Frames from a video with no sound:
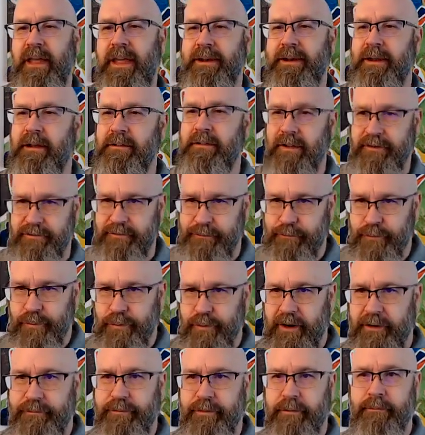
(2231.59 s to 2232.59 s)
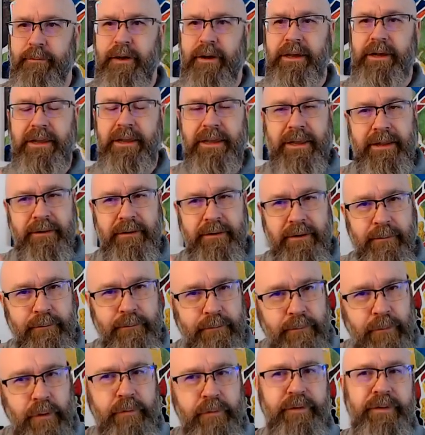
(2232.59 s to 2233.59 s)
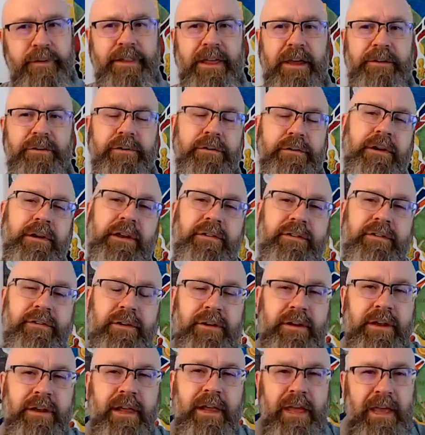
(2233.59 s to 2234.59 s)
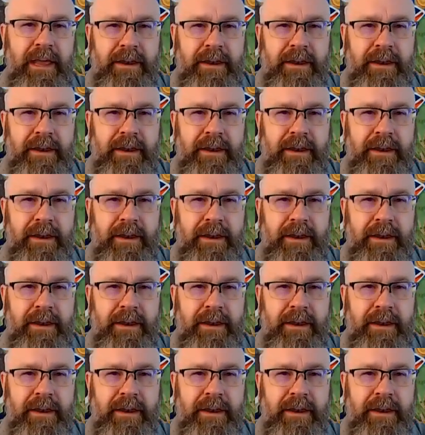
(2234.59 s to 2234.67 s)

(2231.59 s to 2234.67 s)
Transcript: Now let's pray for money to move in that direction.